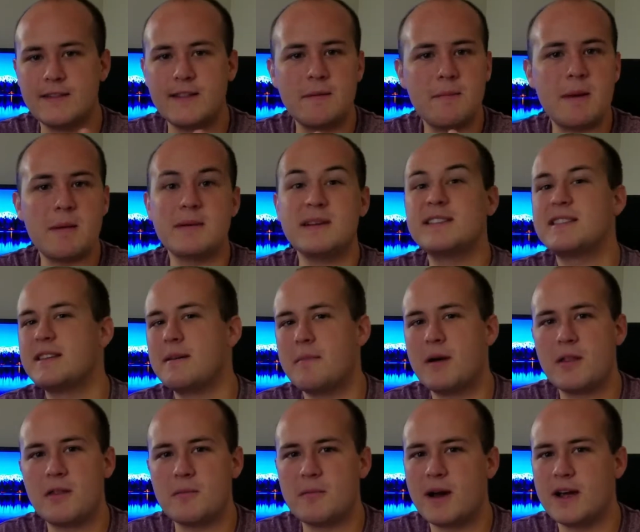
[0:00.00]
and then maybe some
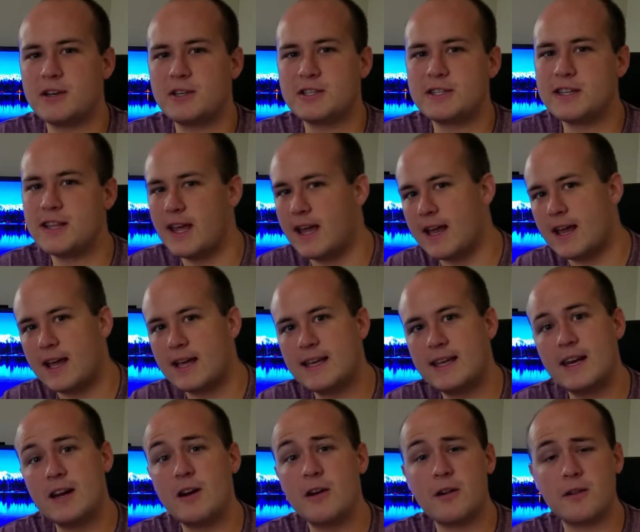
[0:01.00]
other mic just to like
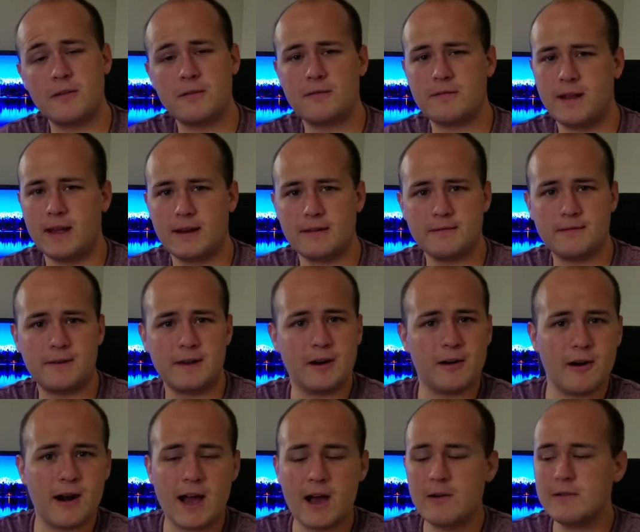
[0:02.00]
get it all to like
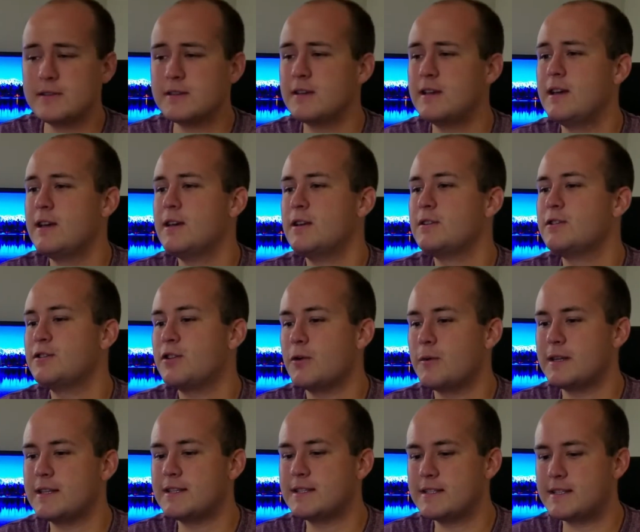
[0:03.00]
figure out.
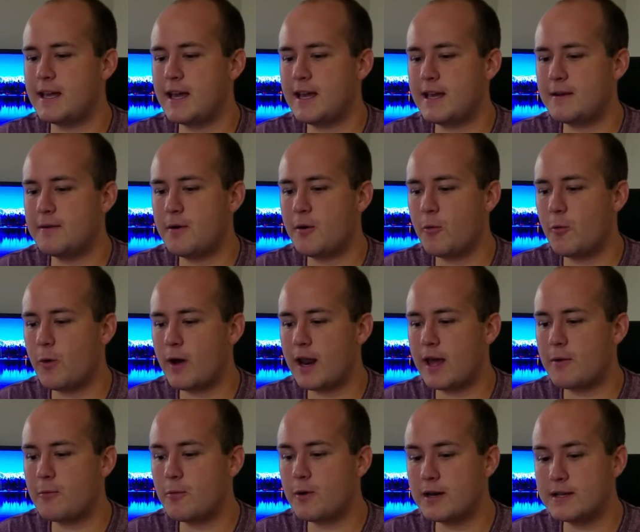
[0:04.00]
So instead, what
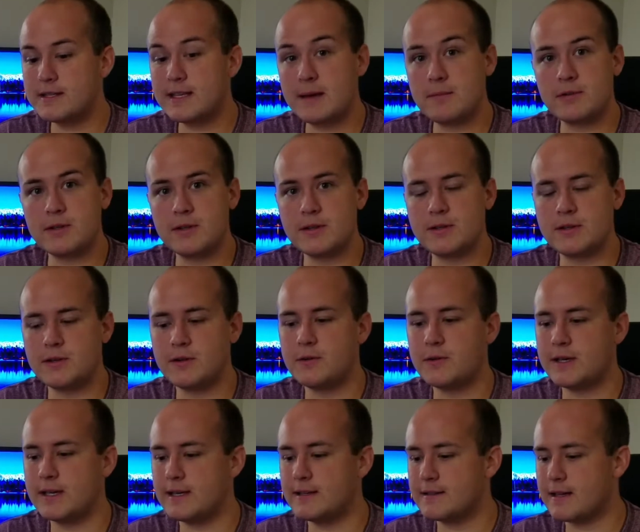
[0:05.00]
I was able to
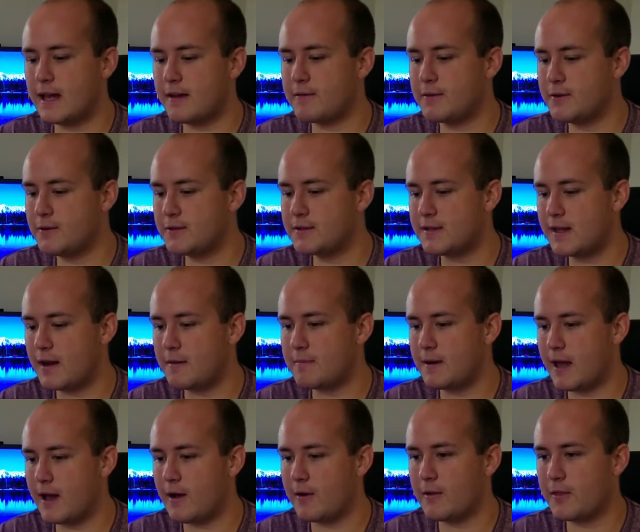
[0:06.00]
do is I have a new setup
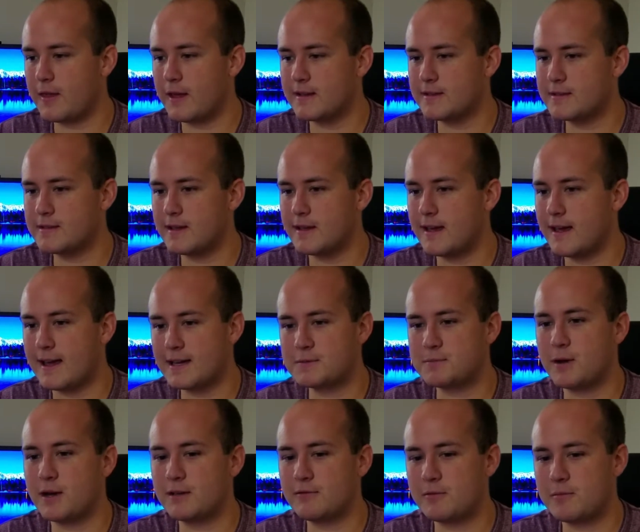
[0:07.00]
now, thanks to
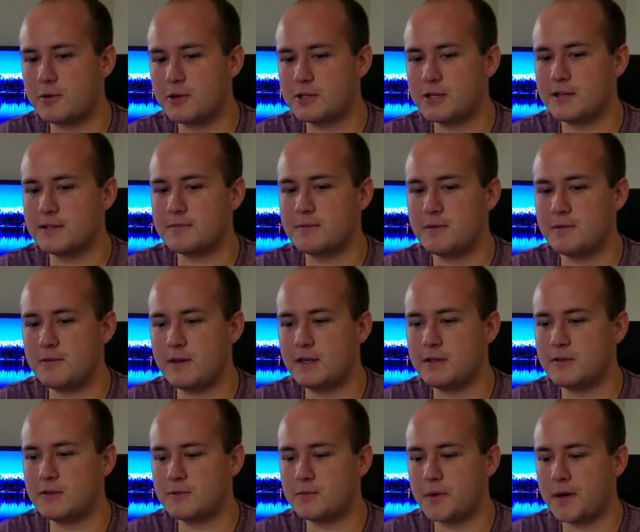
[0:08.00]
Xbox for pushing out some new
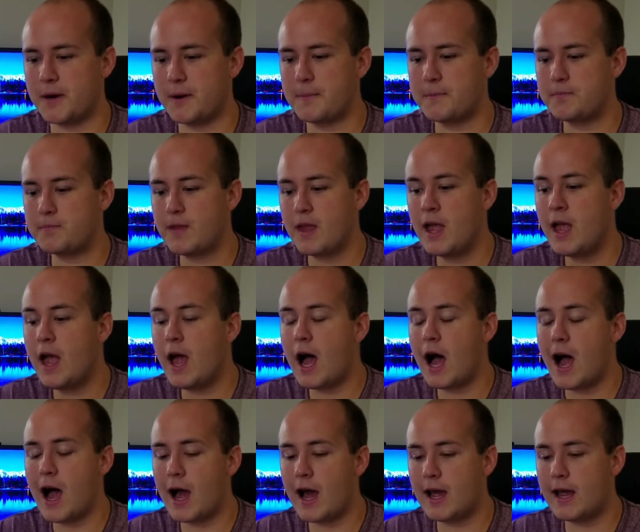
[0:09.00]
features where
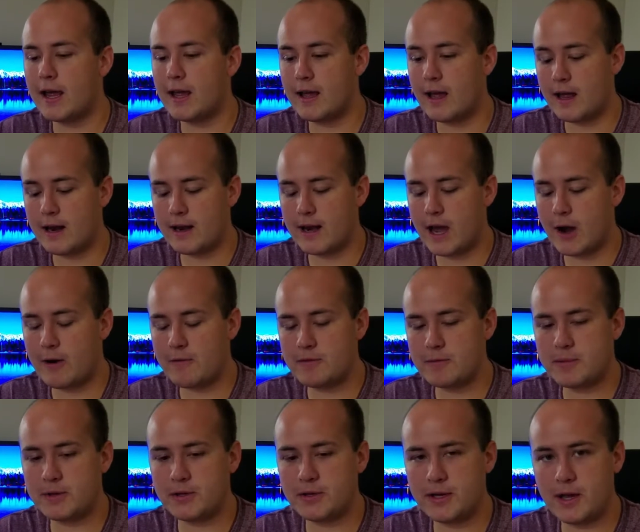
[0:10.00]
I now have
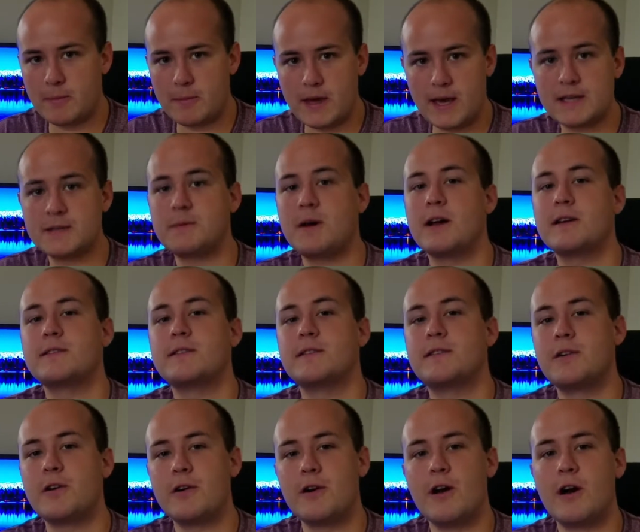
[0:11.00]
the ability on my Xbox to
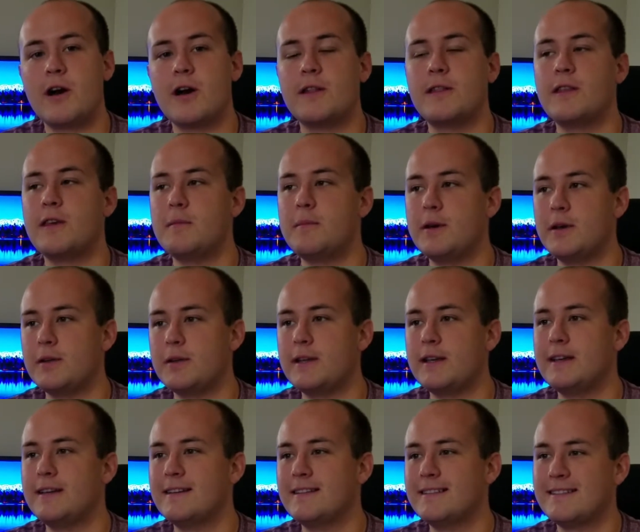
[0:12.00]
turn on the
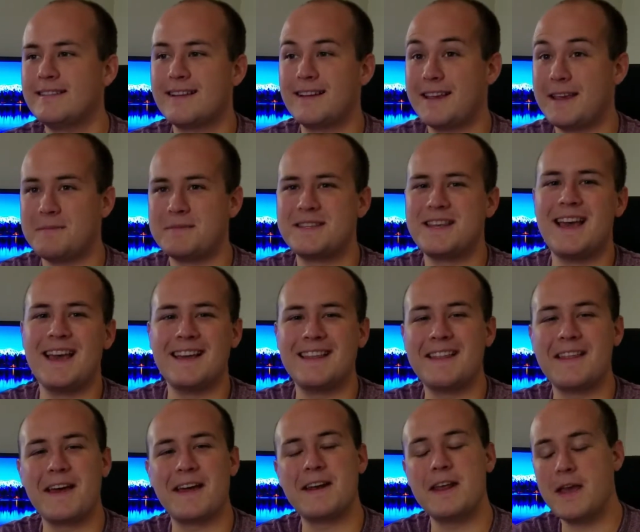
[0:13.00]
ability, I keep saying
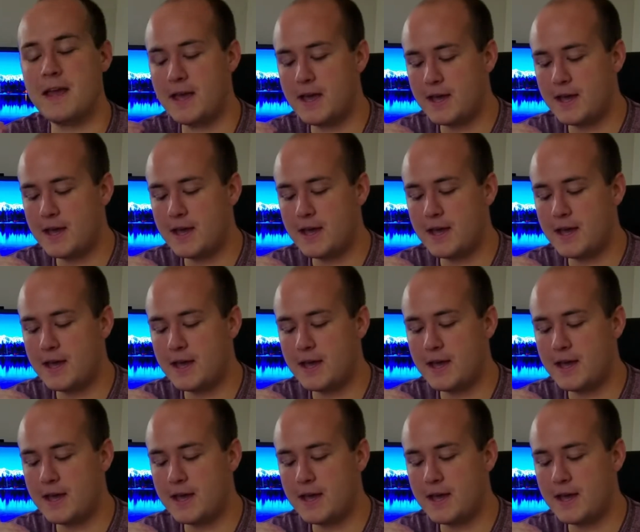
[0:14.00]
that,